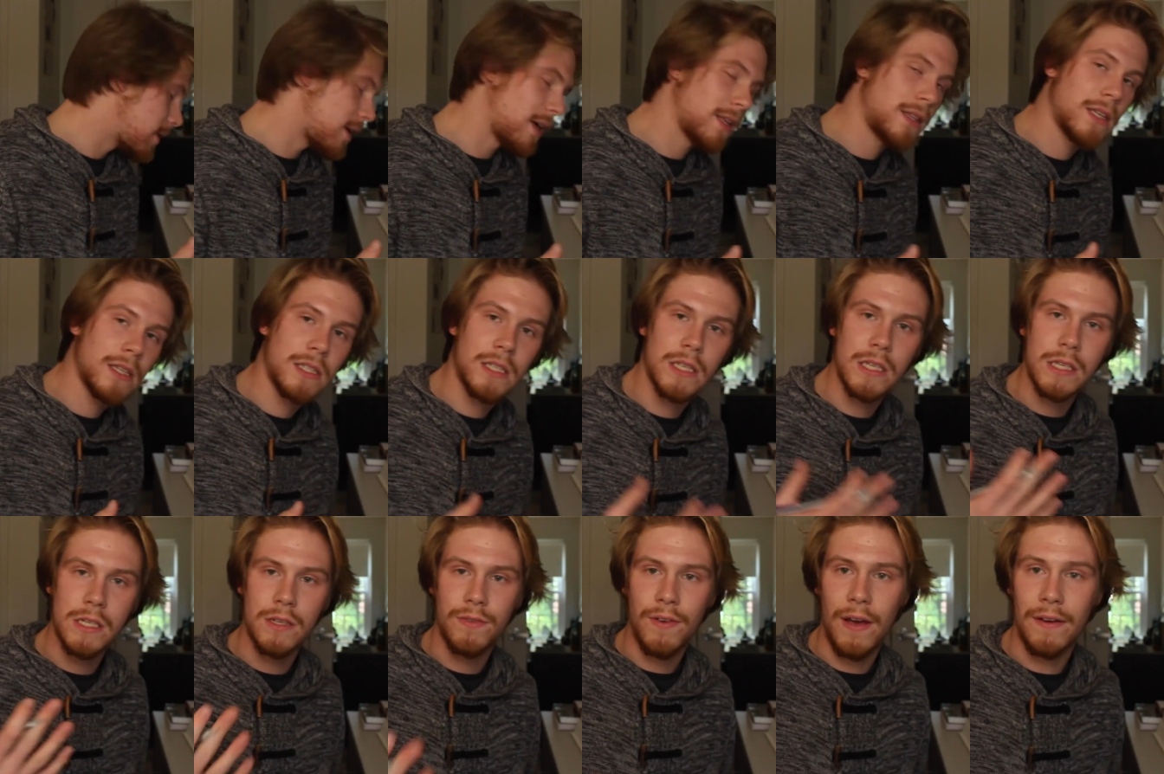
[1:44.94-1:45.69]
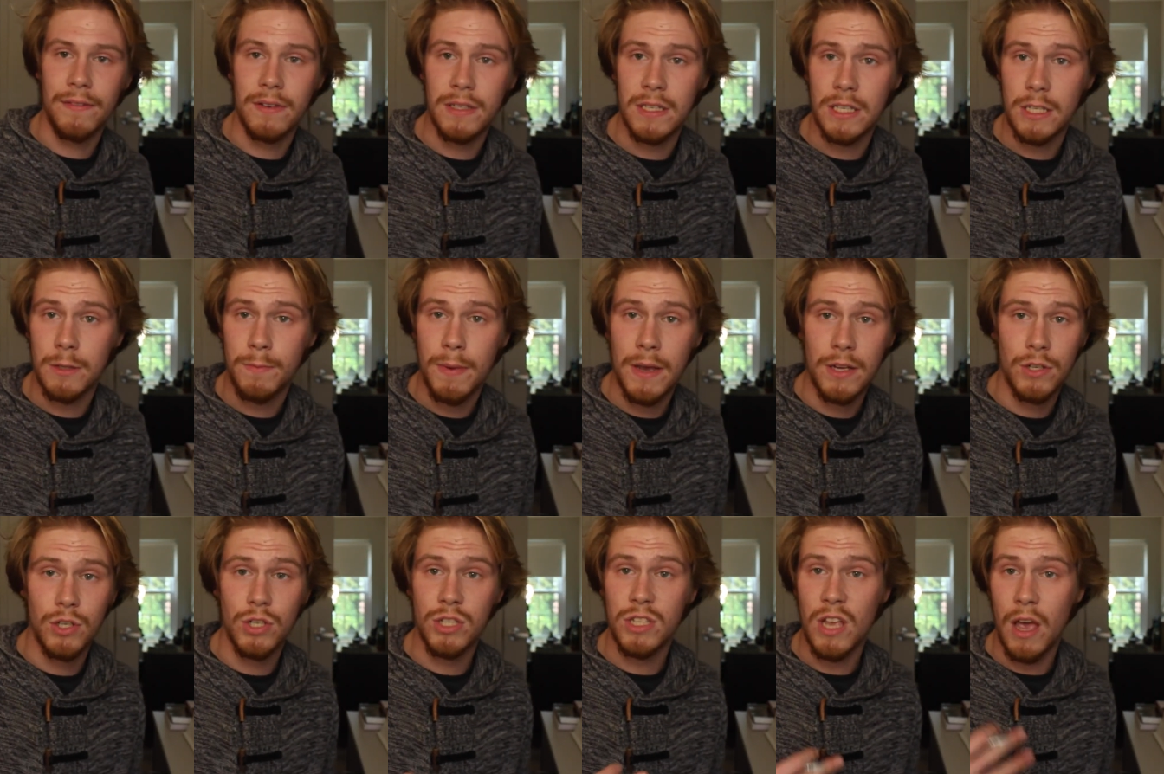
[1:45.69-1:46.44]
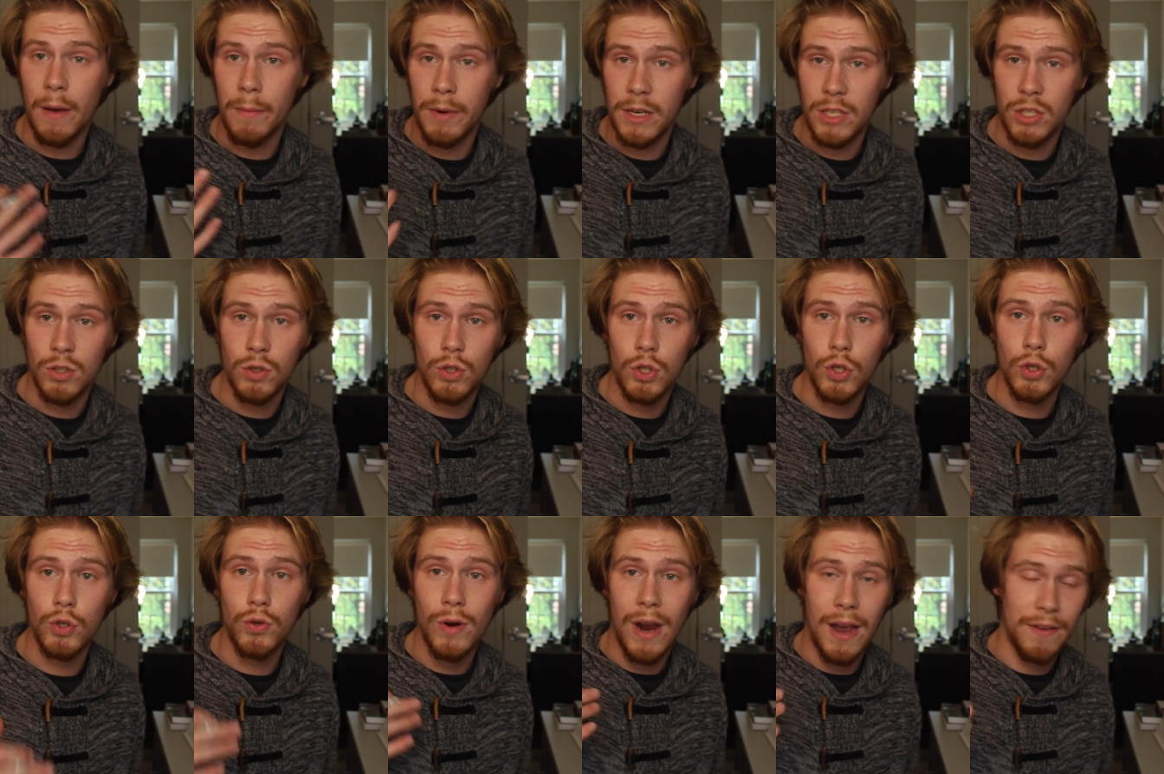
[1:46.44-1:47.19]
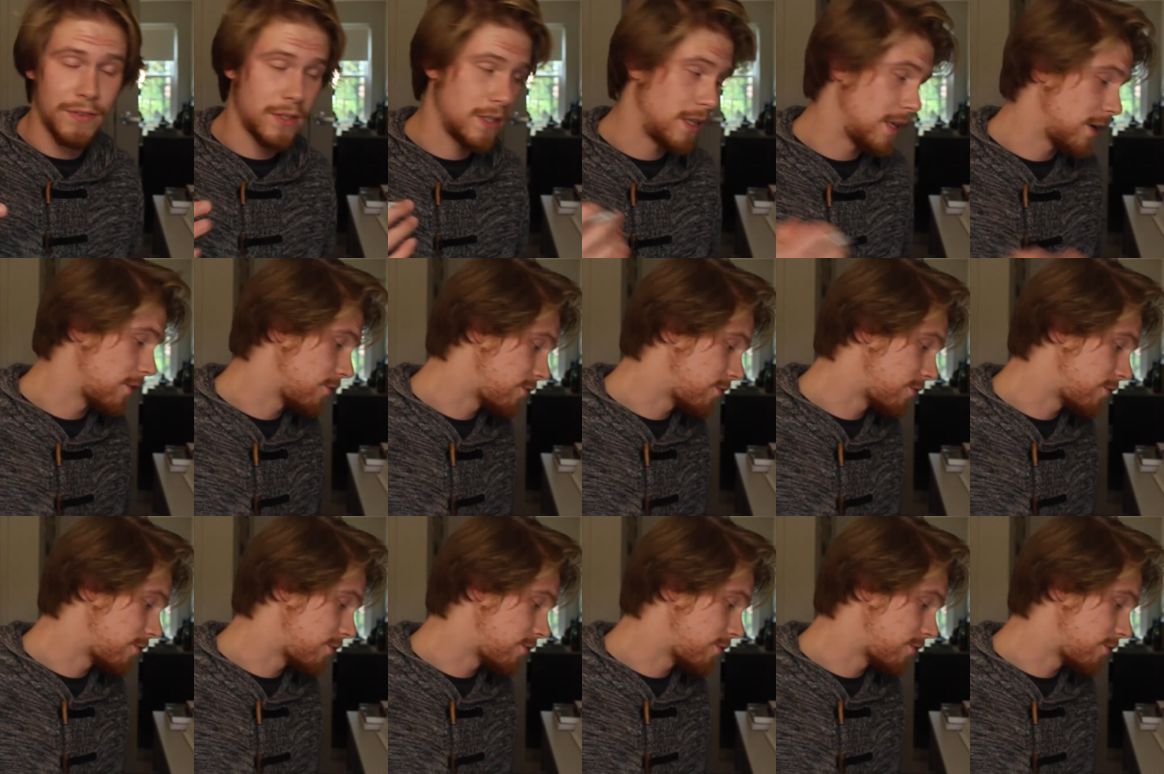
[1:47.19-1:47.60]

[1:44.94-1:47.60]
like this is 5 to 6 pages, I'm gonna do 2 drafts and then a